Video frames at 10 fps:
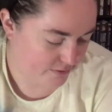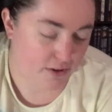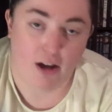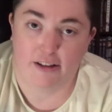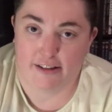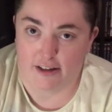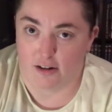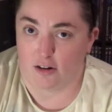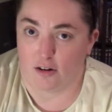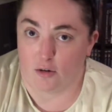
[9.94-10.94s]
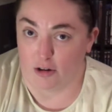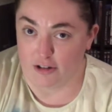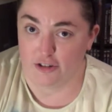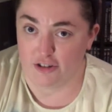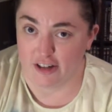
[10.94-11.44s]
volunteer
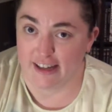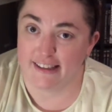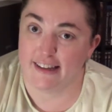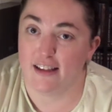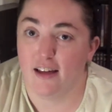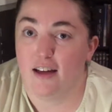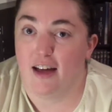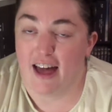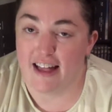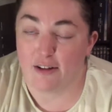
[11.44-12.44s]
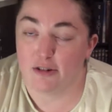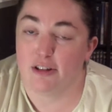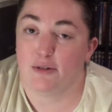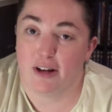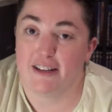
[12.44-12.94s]
orchestra he's in and I
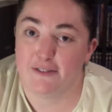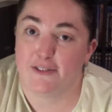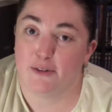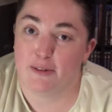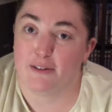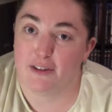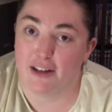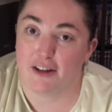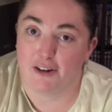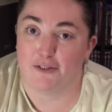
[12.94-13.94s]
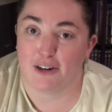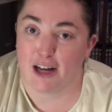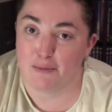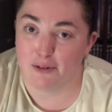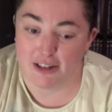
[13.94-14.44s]
really wanted to film this video for a
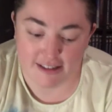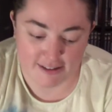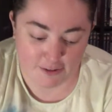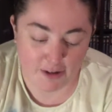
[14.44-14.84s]
couple reasons.